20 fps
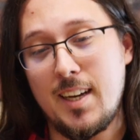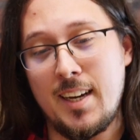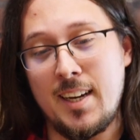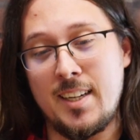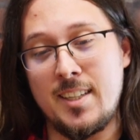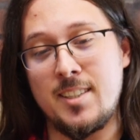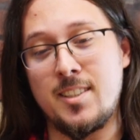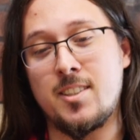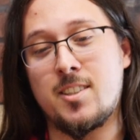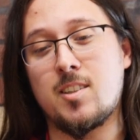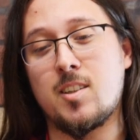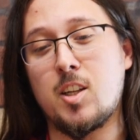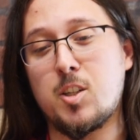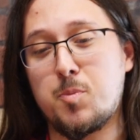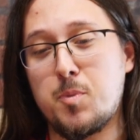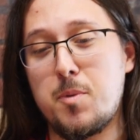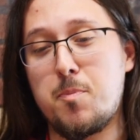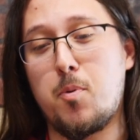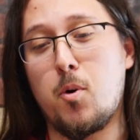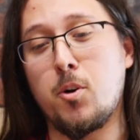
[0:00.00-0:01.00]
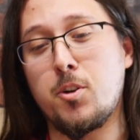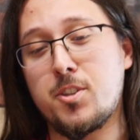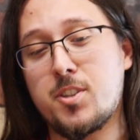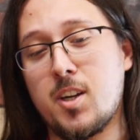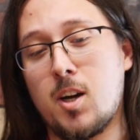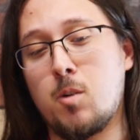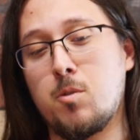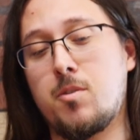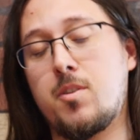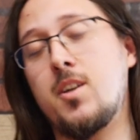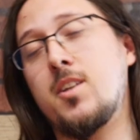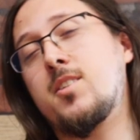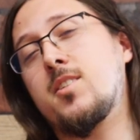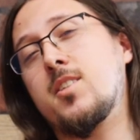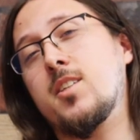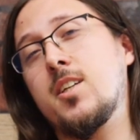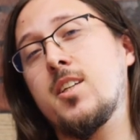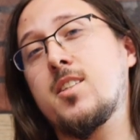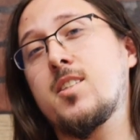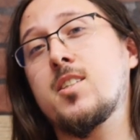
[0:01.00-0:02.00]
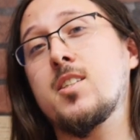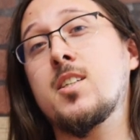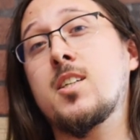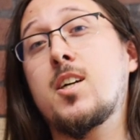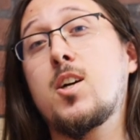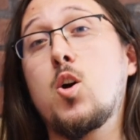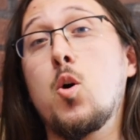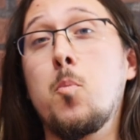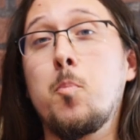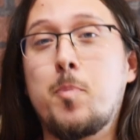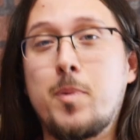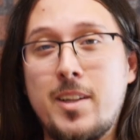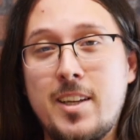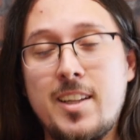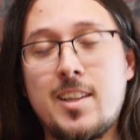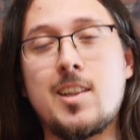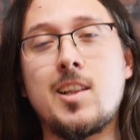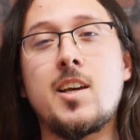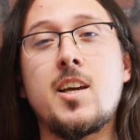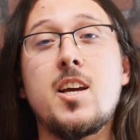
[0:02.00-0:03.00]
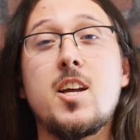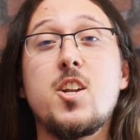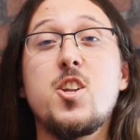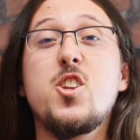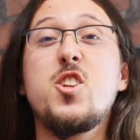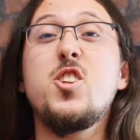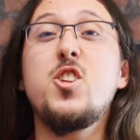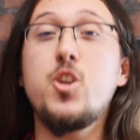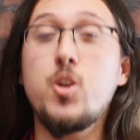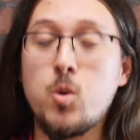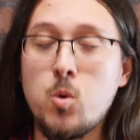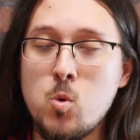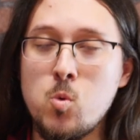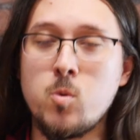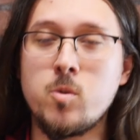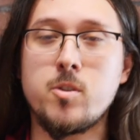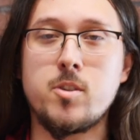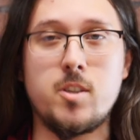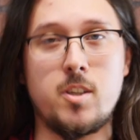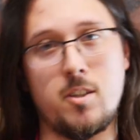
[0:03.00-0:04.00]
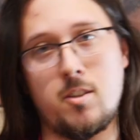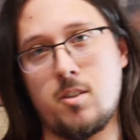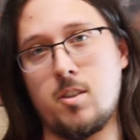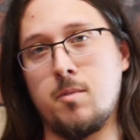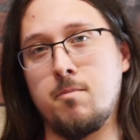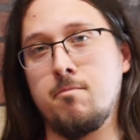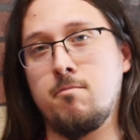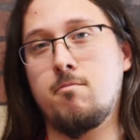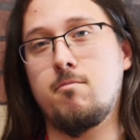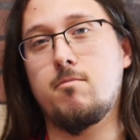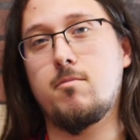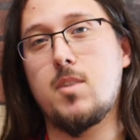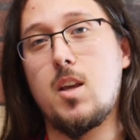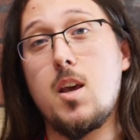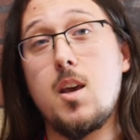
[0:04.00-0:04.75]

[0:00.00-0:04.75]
and let me point out that it's a completely new system.